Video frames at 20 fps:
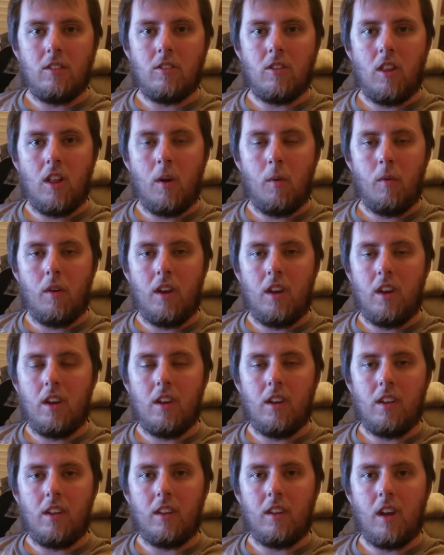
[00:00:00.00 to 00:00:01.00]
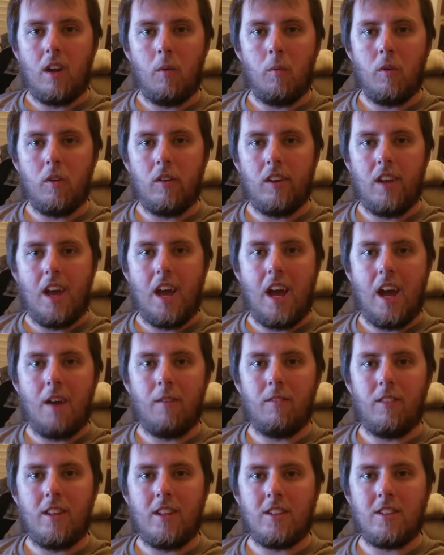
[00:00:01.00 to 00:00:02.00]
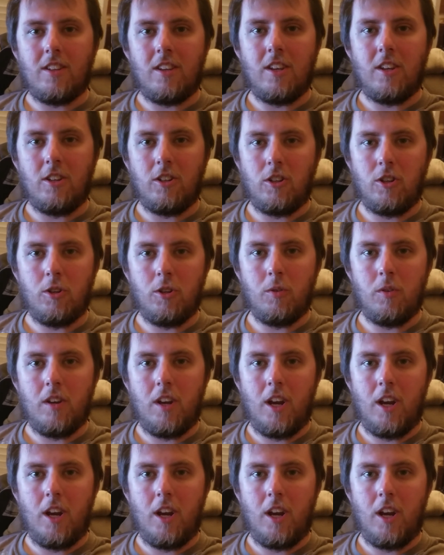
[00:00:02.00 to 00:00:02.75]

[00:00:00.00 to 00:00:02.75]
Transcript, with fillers: so that way I won't have this issue